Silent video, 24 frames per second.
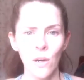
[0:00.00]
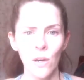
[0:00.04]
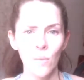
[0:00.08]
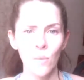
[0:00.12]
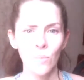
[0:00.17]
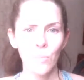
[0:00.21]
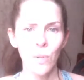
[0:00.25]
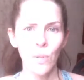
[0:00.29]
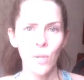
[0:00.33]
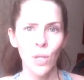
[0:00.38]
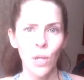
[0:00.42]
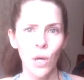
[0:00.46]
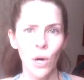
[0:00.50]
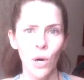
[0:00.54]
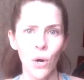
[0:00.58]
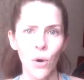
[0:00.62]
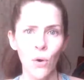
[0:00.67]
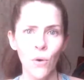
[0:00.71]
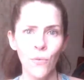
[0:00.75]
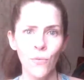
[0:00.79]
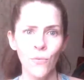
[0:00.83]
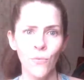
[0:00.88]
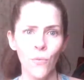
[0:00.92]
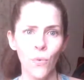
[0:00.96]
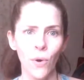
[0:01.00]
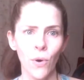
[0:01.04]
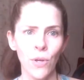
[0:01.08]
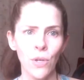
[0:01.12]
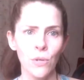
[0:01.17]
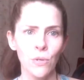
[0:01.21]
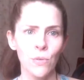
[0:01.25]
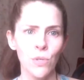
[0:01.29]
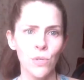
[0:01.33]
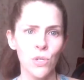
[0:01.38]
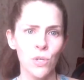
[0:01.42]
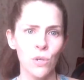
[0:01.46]
below for
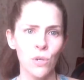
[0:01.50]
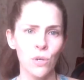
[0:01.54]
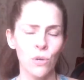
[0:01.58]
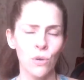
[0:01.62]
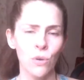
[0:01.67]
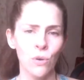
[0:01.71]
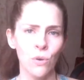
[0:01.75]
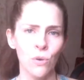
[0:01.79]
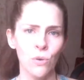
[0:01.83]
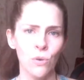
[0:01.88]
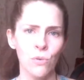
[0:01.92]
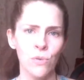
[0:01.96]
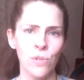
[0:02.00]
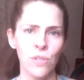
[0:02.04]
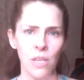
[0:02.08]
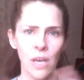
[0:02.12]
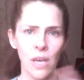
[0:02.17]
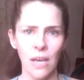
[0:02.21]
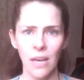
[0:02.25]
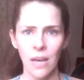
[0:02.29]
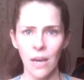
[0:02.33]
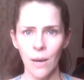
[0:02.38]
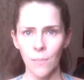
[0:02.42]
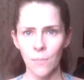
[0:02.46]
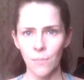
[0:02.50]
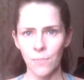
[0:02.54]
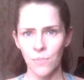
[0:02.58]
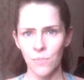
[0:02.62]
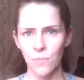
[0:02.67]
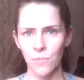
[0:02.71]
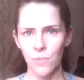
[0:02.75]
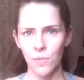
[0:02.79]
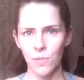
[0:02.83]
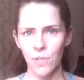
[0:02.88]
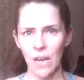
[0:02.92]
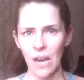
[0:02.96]
you to sign up
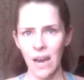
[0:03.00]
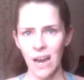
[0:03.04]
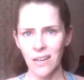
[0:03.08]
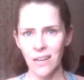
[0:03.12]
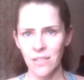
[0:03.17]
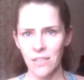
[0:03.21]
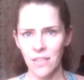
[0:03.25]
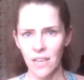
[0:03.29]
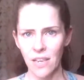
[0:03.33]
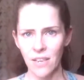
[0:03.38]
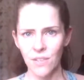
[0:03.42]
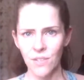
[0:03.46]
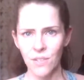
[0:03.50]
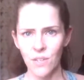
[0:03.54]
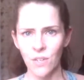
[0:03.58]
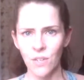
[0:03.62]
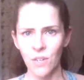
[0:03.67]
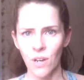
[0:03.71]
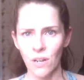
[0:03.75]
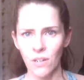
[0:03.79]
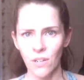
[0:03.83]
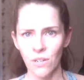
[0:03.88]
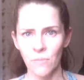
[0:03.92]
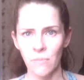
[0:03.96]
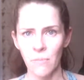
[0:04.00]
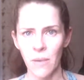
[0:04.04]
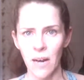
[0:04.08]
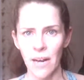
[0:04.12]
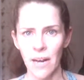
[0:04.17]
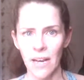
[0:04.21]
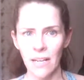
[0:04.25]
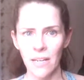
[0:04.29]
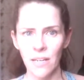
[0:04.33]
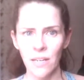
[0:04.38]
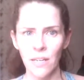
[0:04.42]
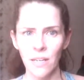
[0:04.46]
to access the Dr.
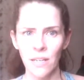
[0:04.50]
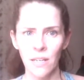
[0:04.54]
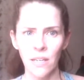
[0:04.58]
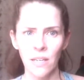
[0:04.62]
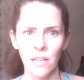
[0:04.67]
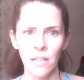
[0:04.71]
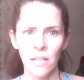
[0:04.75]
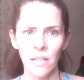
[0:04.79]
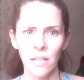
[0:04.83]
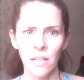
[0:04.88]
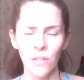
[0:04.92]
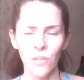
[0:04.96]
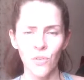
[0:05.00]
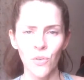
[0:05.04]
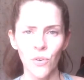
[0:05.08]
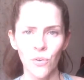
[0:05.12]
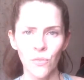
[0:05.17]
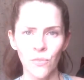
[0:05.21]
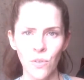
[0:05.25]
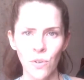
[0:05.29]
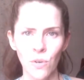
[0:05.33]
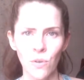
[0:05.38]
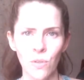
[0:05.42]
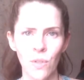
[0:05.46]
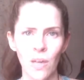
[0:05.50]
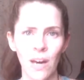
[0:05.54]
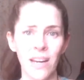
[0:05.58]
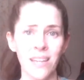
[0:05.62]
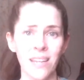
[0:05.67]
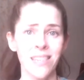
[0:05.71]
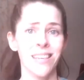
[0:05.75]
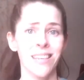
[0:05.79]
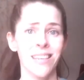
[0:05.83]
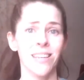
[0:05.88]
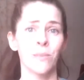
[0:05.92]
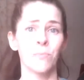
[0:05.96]
Myhill interview.
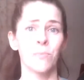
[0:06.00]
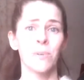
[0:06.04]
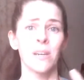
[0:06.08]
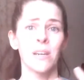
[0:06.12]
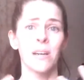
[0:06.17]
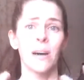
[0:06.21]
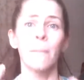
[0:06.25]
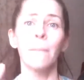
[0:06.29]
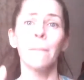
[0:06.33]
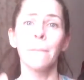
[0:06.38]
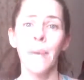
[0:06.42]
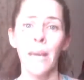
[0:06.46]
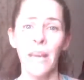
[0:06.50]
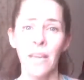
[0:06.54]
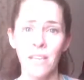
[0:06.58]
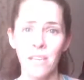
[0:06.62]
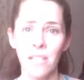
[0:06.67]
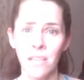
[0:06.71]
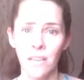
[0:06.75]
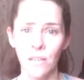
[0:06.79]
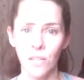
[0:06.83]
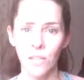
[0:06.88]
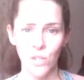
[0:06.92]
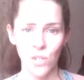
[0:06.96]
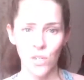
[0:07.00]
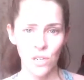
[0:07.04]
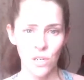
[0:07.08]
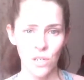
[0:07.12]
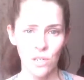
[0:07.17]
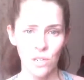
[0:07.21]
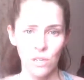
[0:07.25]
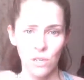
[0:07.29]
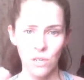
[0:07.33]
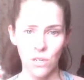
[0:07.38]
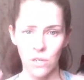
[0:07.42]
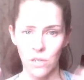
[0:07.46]
That's going to be amazing.
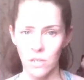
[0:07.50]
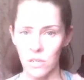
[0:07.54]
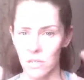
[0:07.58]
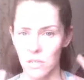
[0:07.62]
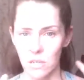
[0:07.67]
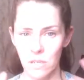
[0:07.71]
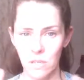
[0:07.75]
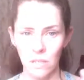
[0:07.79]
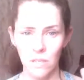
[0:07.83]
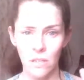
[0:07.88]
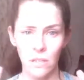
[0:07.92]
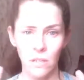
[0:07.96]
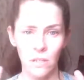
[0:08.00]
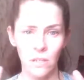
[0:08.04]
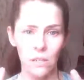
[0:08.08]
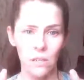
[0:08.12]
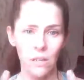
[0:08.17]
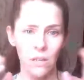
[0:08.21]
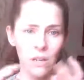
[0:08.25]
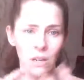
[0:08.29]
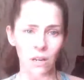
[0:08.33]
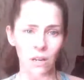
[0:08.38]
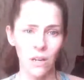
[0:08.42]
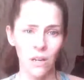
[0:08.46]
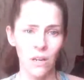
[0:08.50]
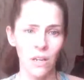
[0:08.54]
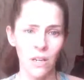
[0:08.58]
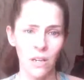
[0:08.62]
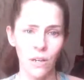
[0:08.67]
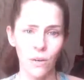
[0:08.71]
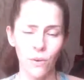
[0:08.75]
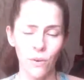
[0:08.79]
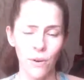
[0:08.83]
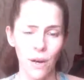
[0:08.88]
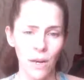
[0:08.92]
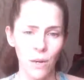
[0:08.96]
She's just an
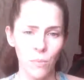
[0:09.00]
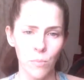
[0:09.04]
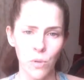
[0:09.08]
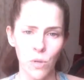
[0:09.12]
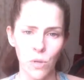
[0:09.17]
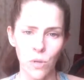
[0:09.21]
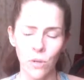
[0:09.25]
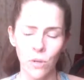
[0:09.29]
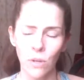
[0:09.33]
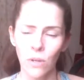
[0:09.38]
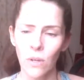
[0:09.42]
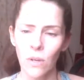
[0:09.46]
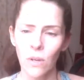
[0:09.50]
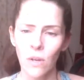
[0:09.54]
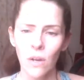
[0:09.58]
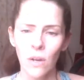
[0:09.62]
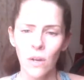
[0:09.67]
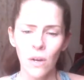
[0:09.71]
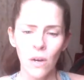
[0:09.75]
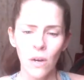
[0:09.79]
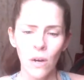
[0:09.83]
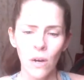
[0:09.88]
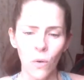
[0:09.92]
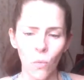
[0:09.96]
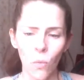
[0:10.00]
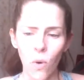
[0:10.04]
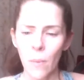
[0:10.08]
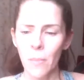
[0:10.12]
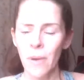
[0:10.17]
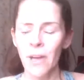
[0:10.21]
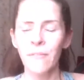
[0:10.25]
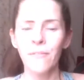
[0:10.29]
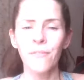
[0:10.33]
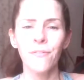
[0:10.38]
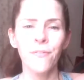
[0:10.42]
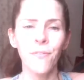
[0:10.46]
incredible
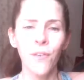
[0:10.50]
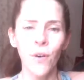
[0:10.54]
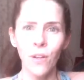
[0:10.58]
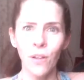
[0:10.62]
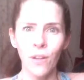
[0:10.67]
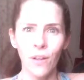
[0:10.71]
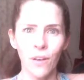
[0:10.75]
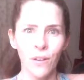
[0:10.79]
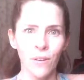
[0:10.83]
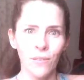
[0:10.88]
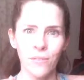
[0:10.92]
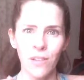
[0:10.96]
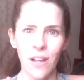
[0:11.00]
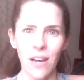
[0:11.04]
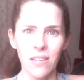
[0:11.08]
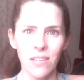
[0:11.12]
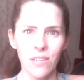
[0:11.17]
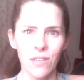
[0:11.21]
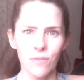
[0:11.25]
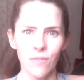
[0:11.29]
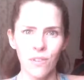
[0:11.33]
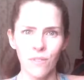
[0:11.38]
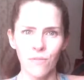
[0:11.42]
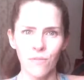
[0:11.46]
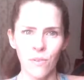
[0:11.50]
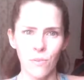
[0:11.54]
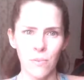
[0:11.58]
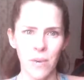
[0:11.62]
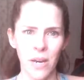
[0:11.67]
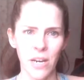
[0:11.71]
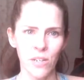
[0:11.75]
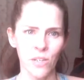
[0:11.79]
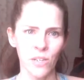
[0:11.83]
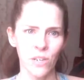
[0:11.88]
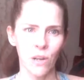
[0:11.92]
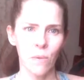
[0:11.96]
woman full of lots of
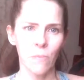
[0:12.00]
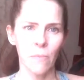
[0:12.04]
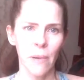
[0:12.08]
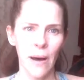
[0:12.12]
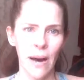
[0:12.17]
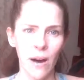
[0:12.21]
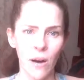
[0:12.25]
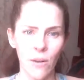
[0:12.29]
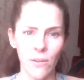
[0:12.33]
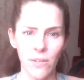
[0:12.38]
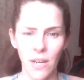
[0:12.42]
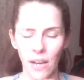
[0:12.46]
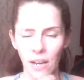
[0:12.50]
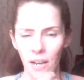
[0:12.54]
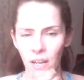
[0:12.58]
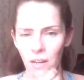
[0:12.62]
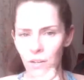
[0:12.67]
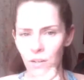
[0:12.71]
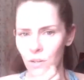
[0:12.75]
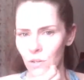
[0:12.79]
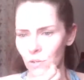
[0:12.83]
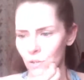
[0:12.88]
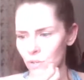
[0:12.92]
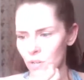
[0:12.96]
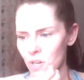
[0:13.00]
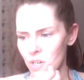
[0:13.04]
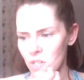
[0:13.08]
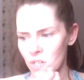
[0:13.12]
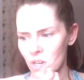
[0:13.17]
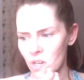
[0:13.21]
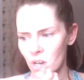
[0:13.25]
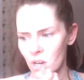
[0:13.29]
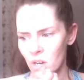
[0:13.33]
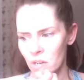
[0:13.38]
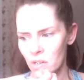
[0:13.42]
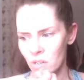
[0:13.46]
information about diet and
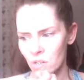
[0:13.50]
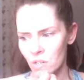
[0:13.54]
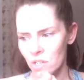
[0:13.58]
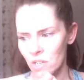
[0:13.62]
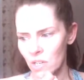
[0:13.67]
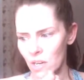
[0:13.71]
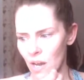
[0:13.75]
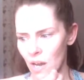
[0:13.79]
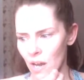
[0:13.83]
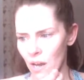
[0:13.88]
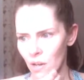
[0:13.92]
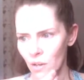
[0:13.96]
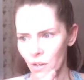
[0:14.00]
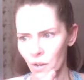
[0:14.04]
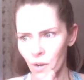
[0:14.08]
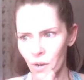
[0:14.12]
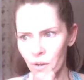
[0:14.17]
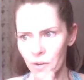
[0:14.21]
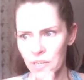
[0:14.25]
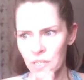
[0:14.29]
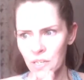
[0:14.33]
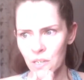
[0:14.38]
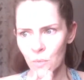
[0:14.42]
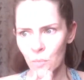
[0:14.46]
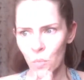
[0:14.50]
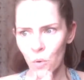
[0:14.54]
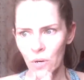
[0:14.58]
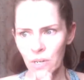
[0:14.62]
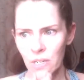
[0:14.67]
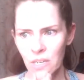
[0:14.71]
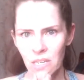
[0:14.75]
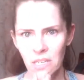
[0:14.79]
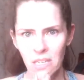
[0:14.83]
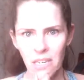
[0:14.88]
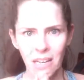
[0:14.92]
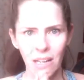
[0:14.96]
nutrition, and she and I will go into more
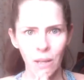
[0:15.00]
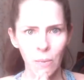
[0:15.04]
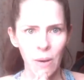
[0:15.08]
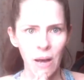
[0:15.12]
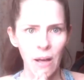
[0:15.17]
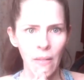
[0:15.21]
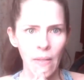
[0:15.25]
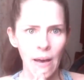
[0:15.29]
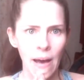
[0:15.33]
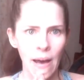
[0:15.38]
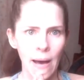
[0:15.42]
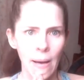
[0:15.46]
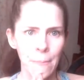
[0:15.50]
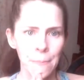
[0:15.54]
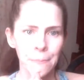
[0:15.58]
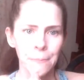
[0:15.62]
detail about that.